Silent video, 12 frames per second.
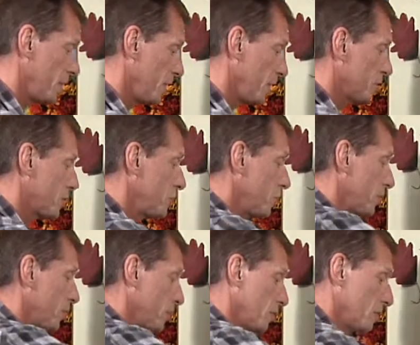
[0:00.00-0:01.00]
need
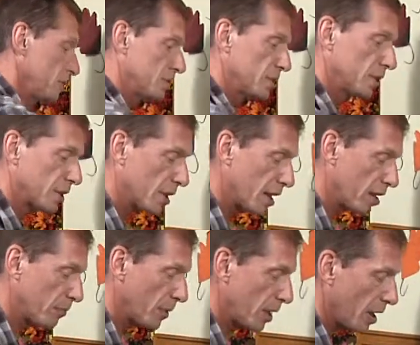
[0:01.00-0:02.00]
2/3
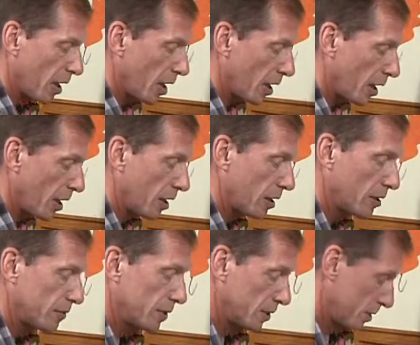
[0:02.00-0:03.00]
cup of